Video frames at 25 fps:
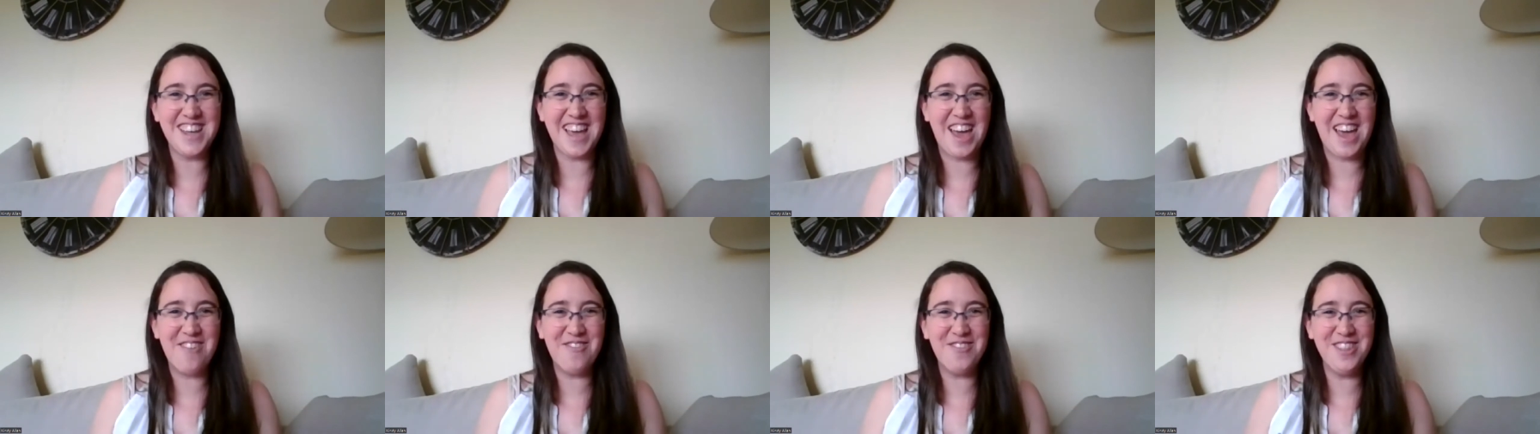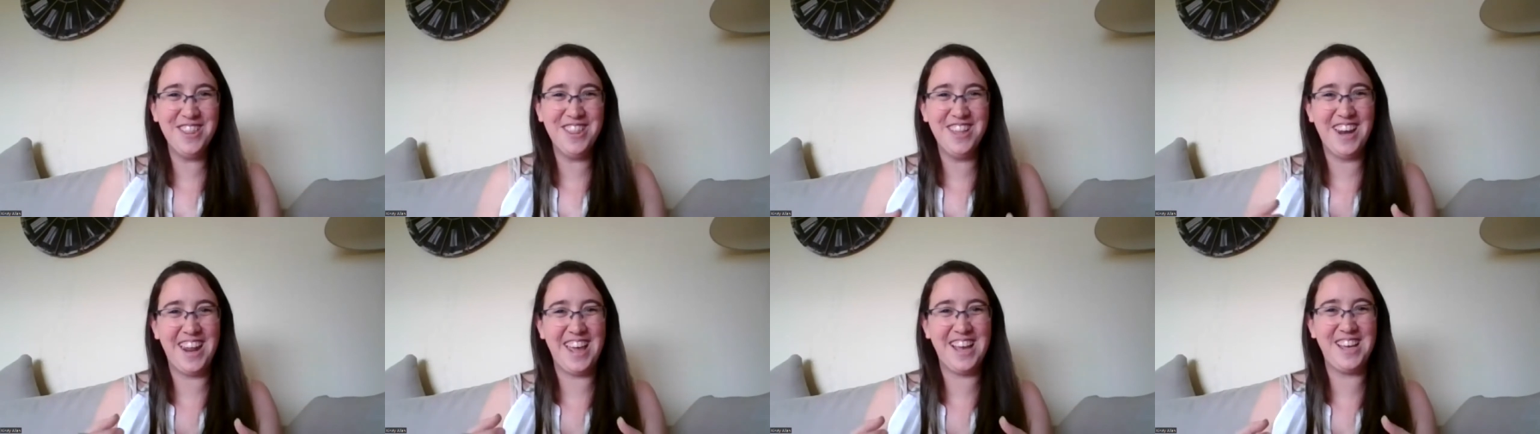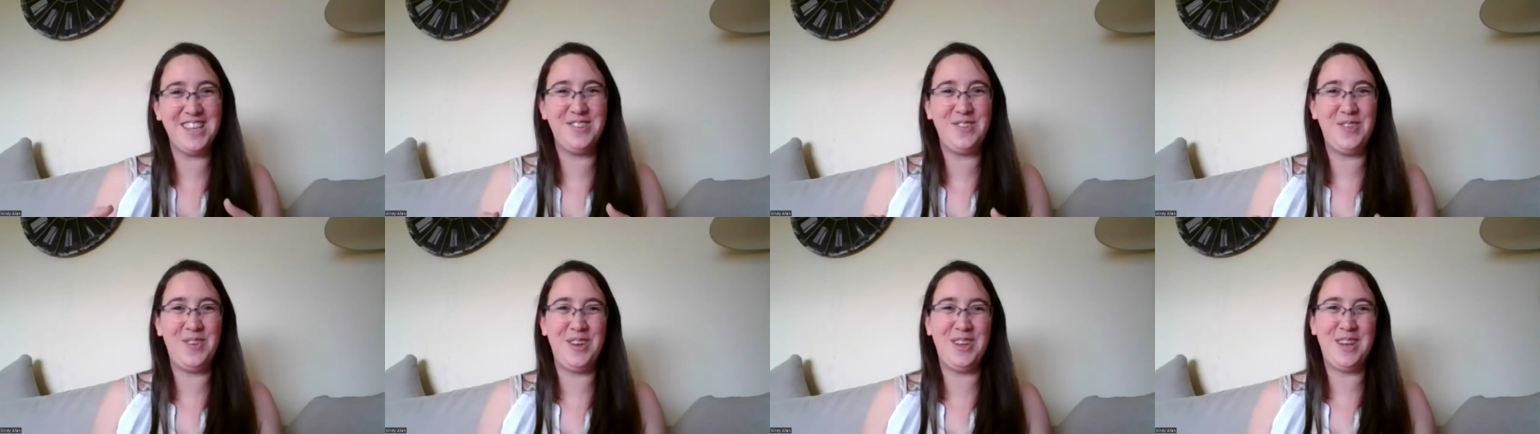to heaven the
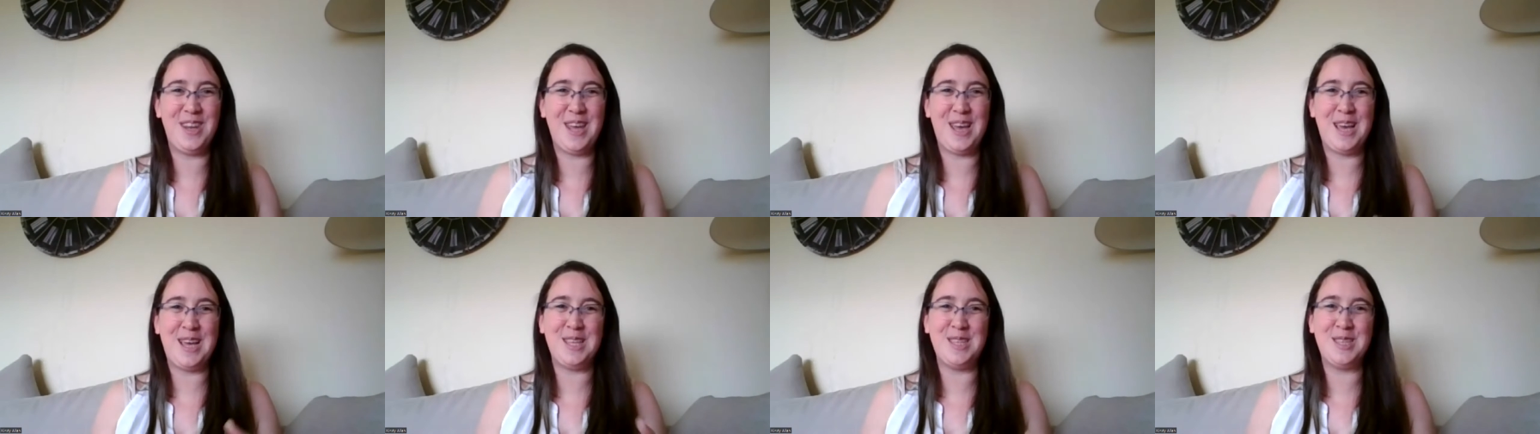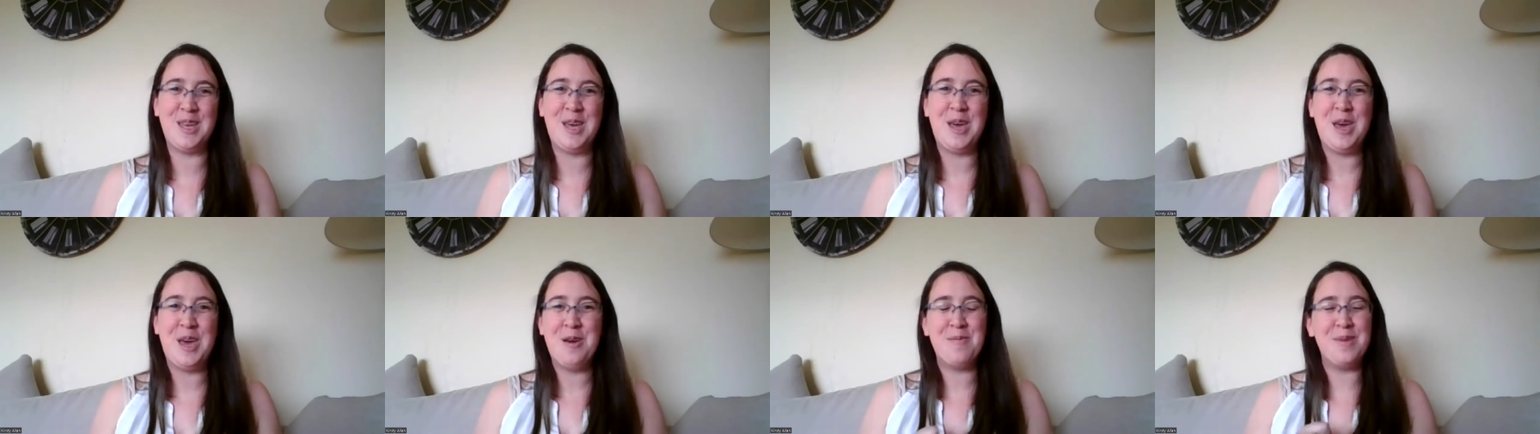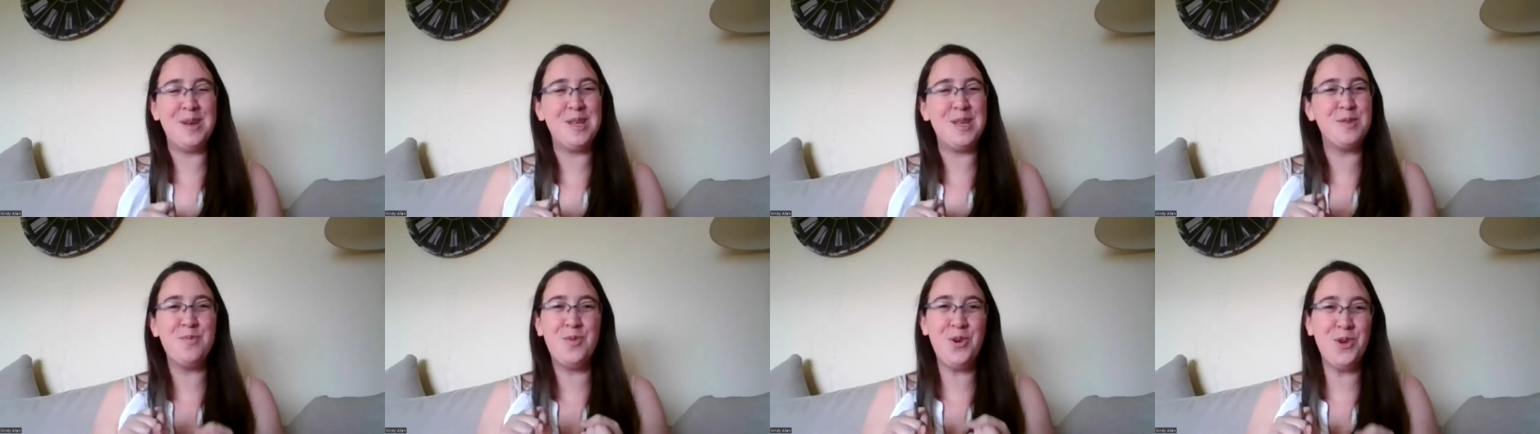next few days.
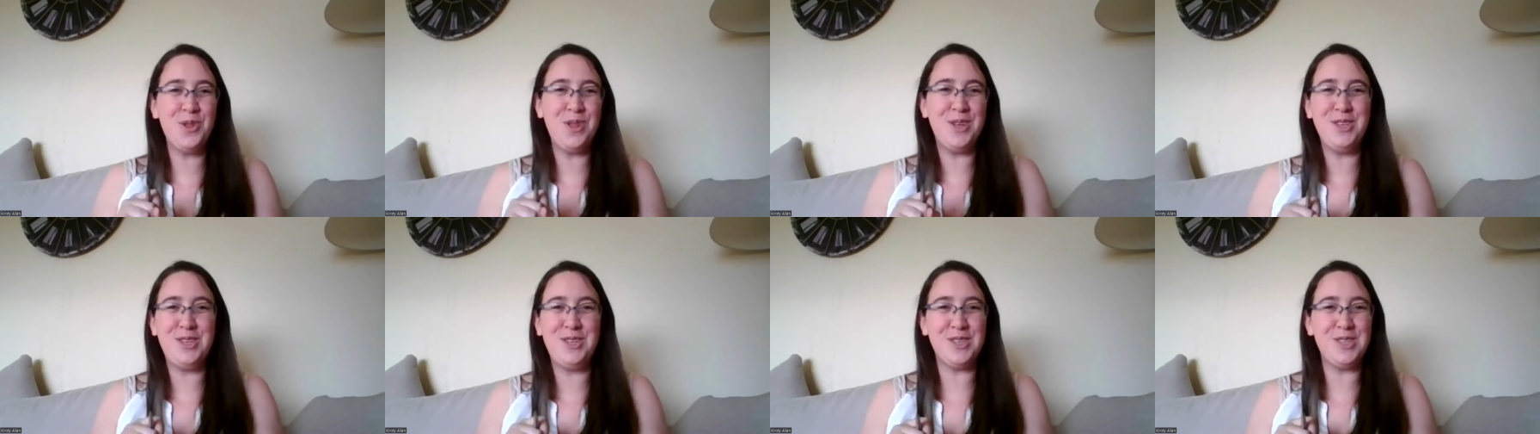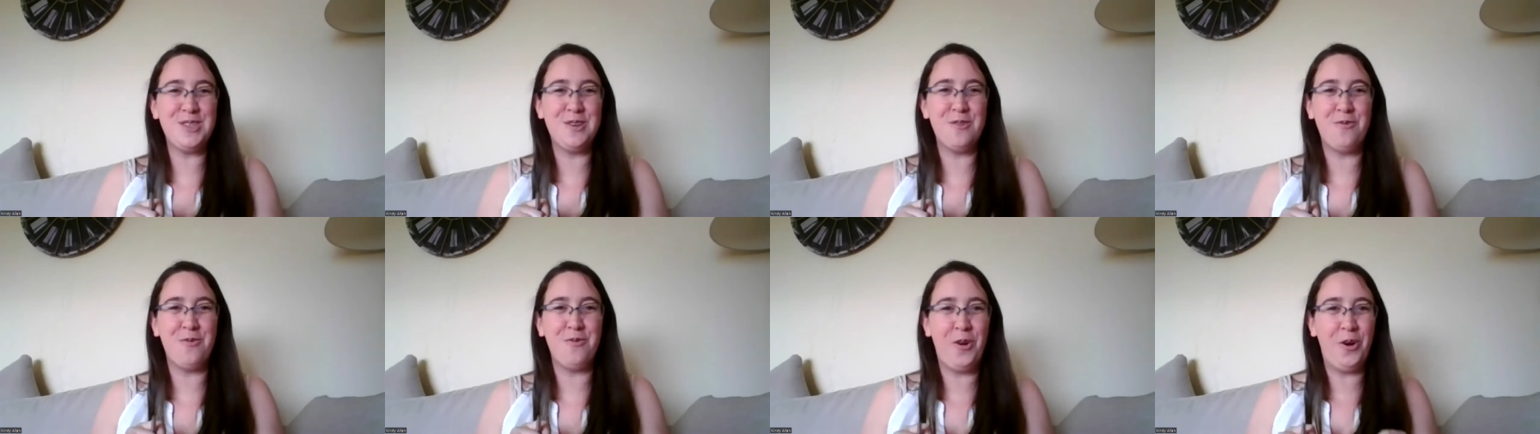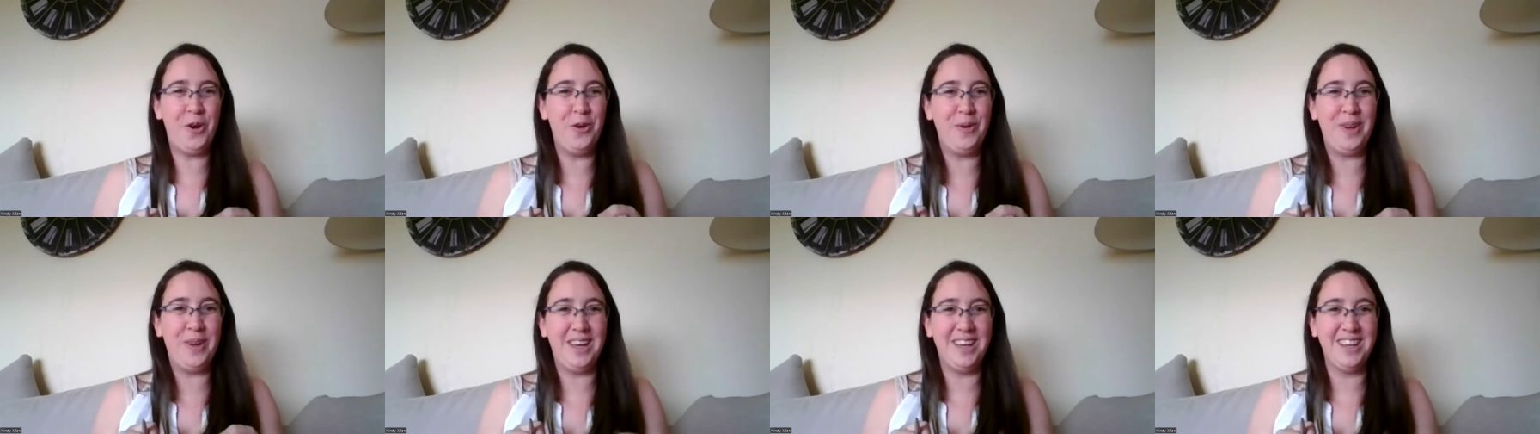But it's more than just a
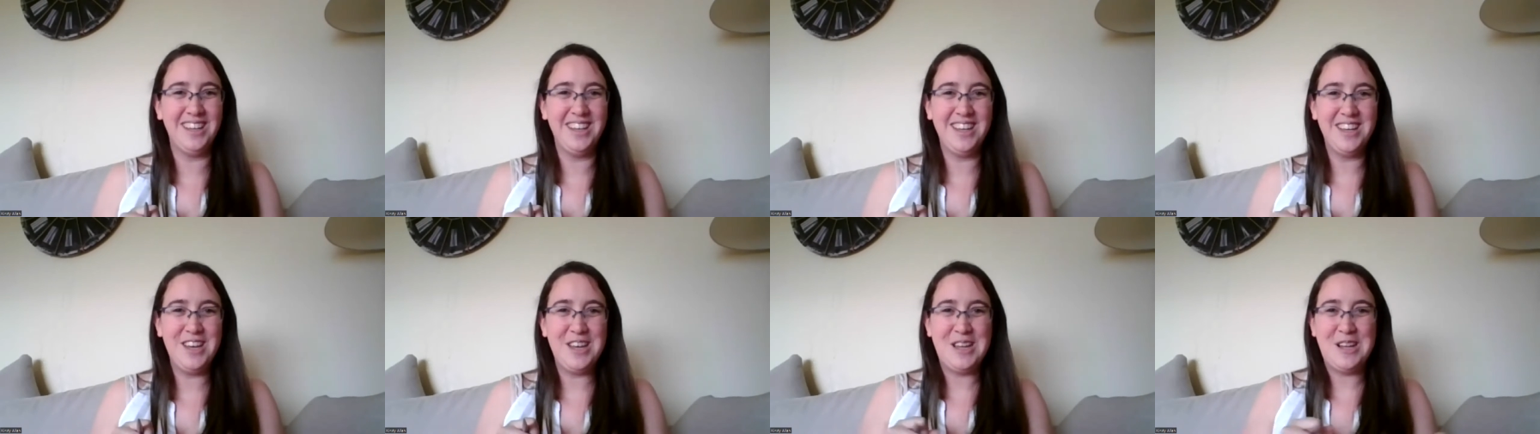following,